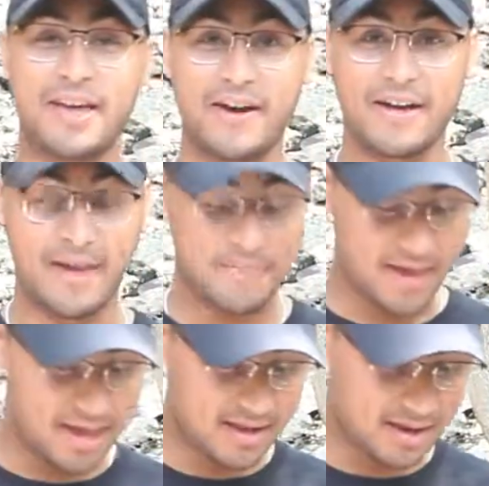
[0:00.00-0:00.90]
carry game,
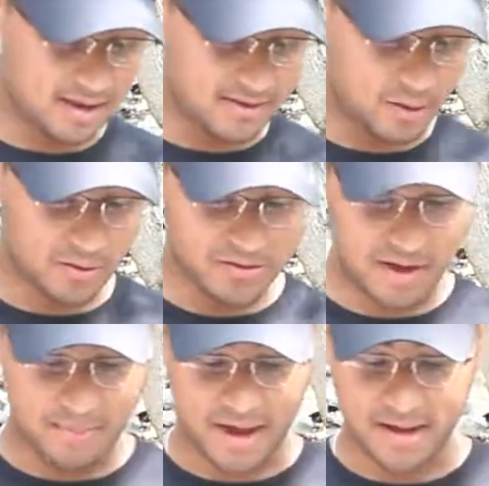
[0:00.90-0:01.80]
and the
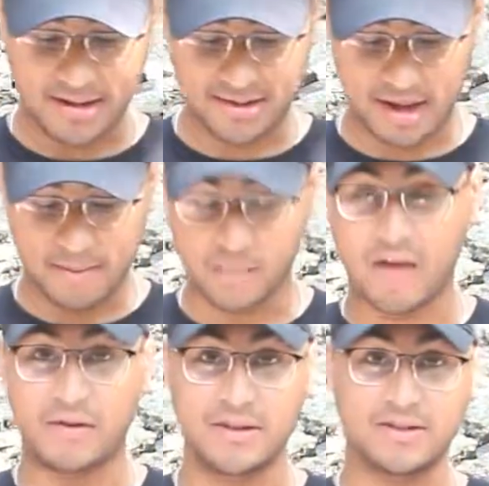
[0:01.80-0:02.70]
holster I bought is
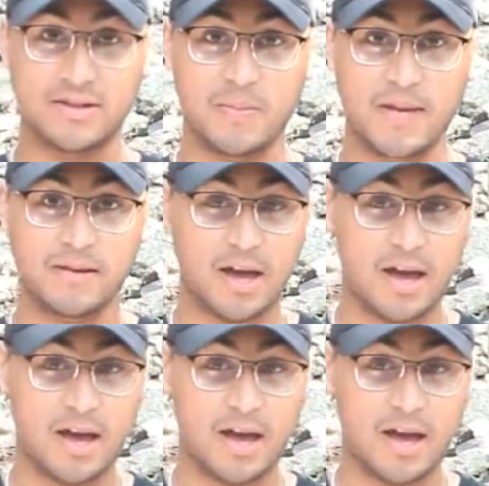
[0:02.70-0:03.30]
Bravo Concealment.